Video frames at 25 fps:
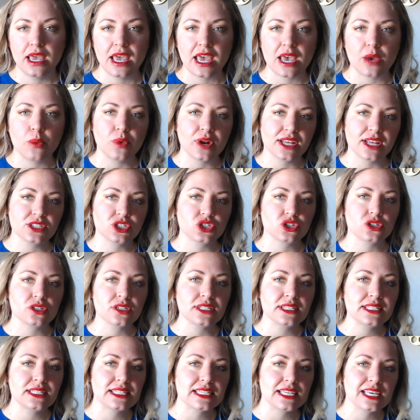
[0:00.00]
And when I
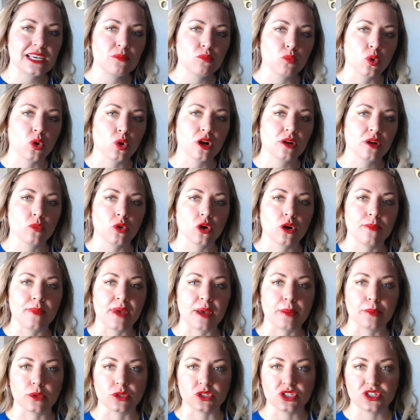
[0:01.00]
started seeing more and more
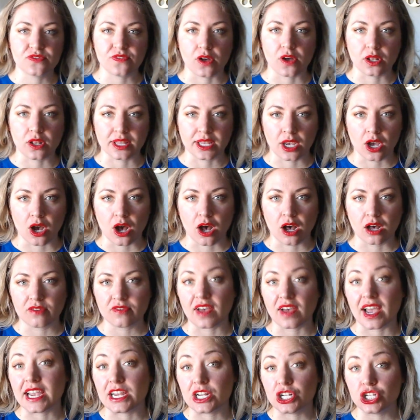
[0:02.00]
members falling off,
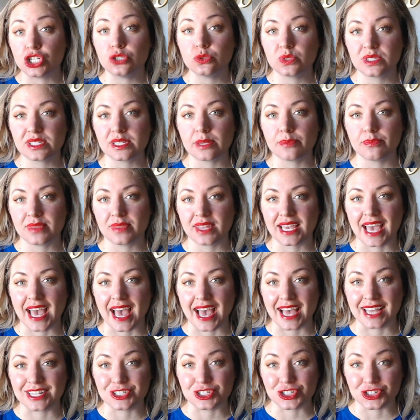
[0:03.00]
I knew something
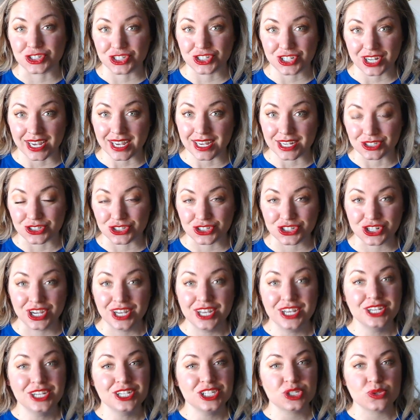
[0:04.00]
had to change.
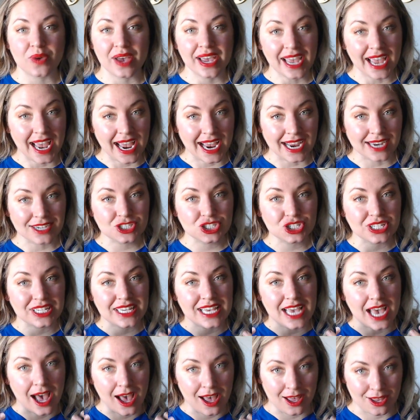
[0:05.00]
So I
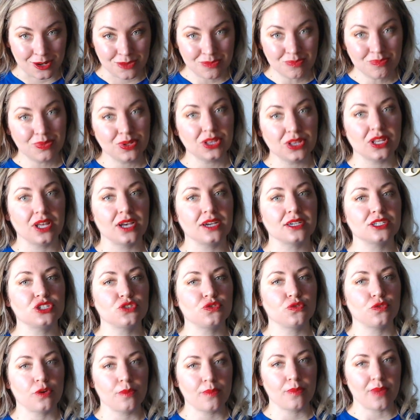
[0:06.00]
actually unplugged
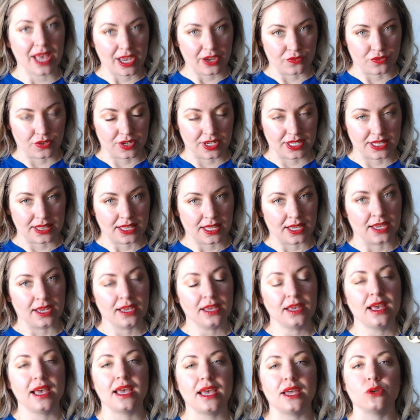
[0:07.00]
from
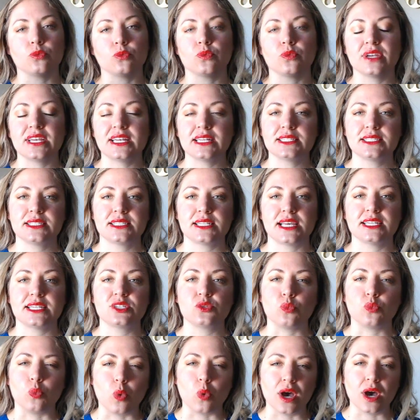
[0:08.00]
everything and reassessed
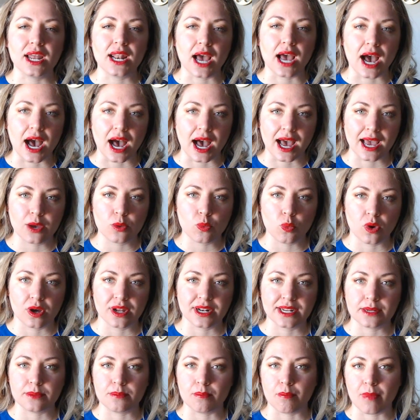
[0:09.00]
what I
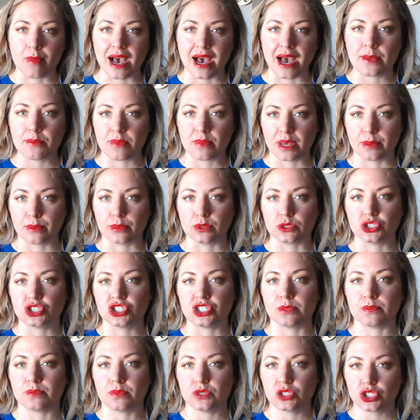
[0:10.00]
wanted my
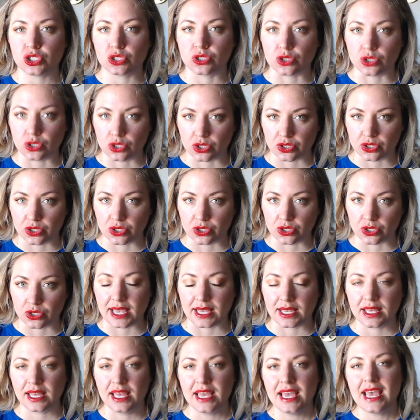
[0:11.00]
membership to look
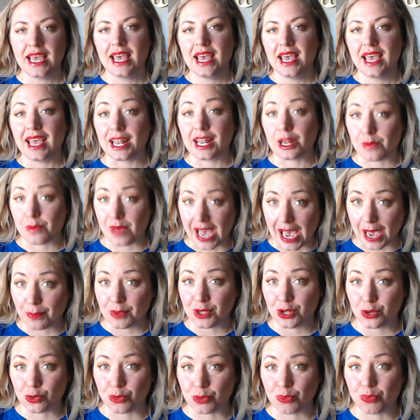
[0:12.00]
like. And I'm happy
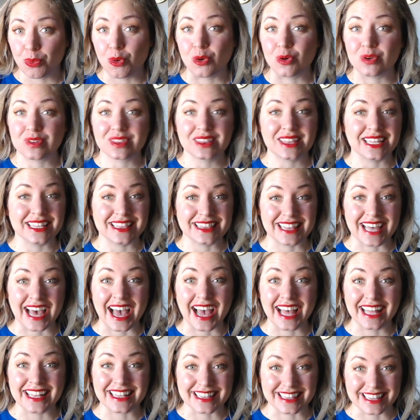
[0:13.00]
to report that
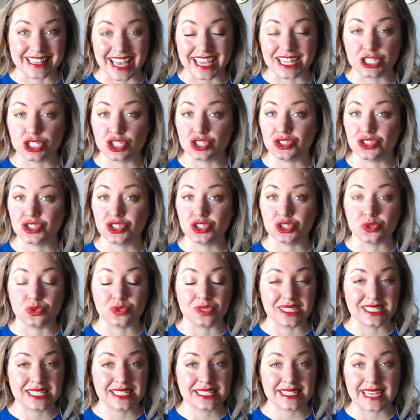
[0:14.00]
that led to
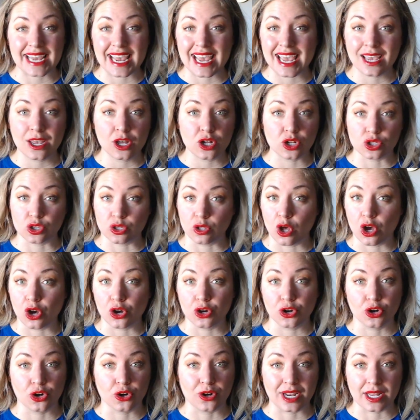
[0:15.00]
students staying
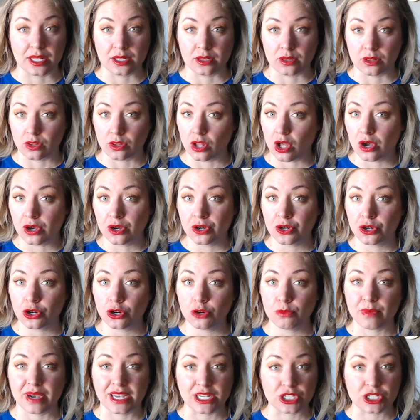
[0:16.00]
longer and longer.
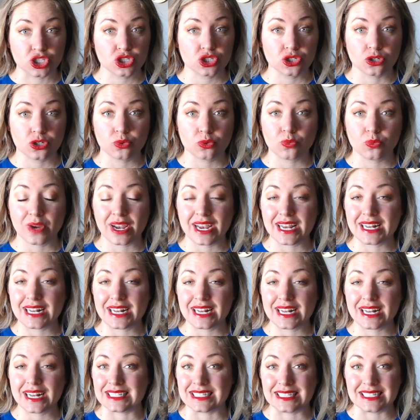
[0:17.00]
My churn rate
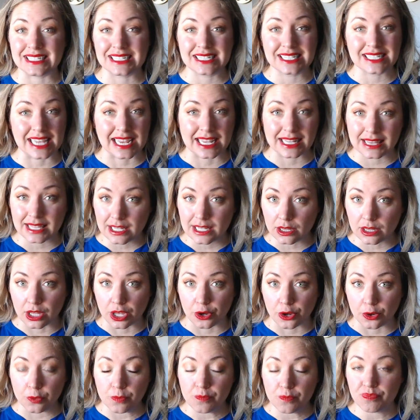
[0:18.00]
is insanely
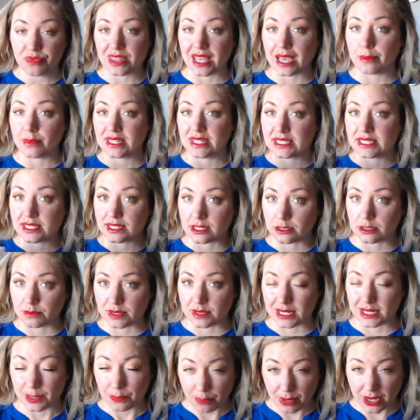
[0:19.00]
low. That means the
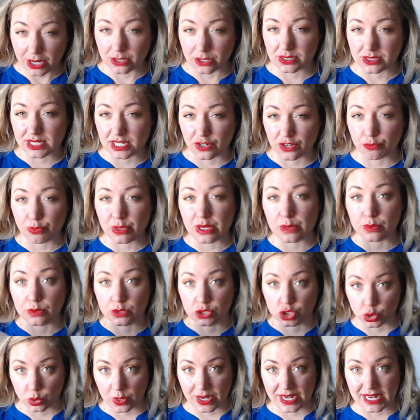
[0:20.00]
comparison of people
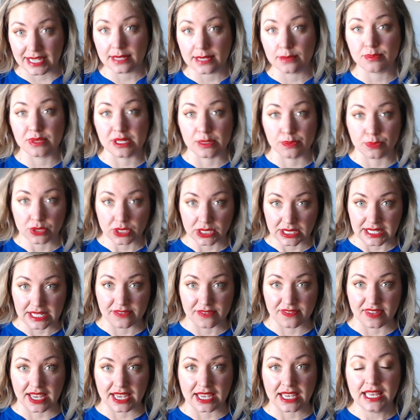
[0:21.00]
joining and people
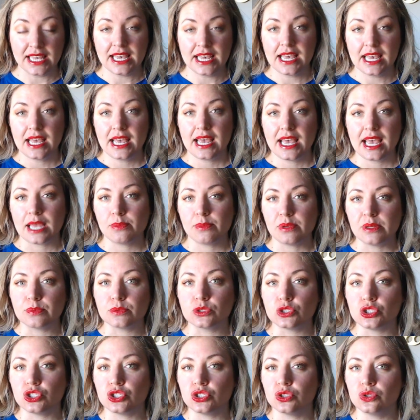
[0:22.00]
leaving. And
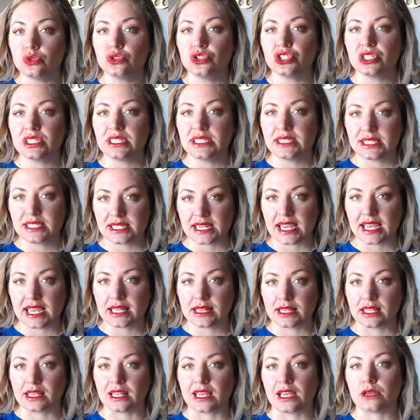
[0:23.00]
people usually stay in
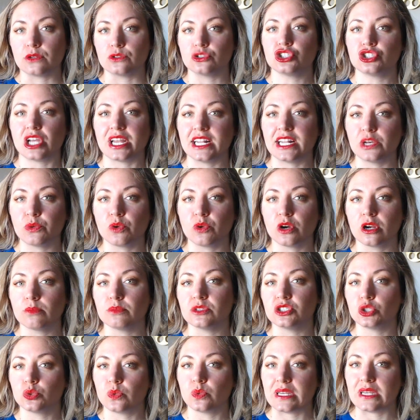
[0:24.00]
the lounge anywhere
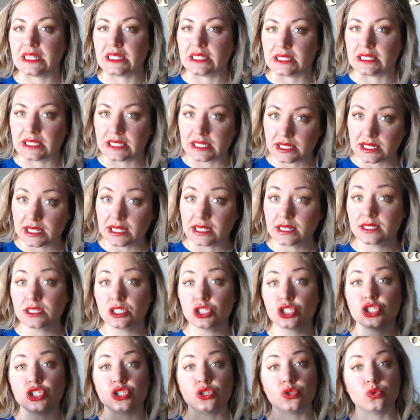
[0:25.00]
between
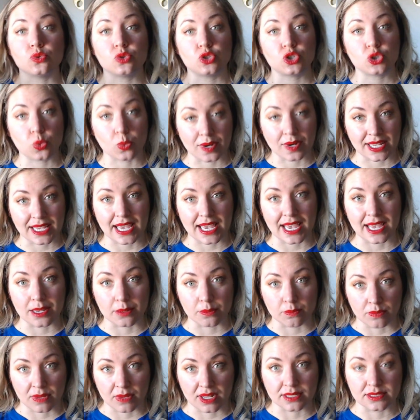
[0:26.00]
6 to 28
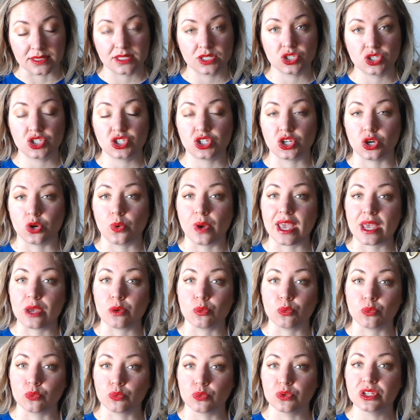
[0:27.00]
months. So a
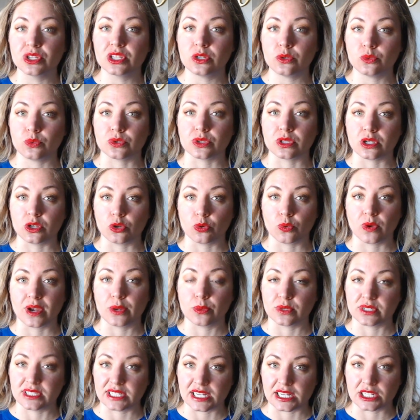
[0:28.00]
really, really great
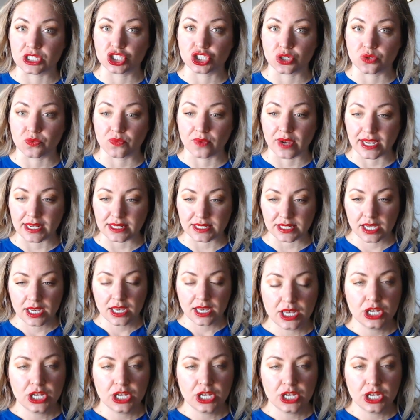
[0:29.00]
retention rate.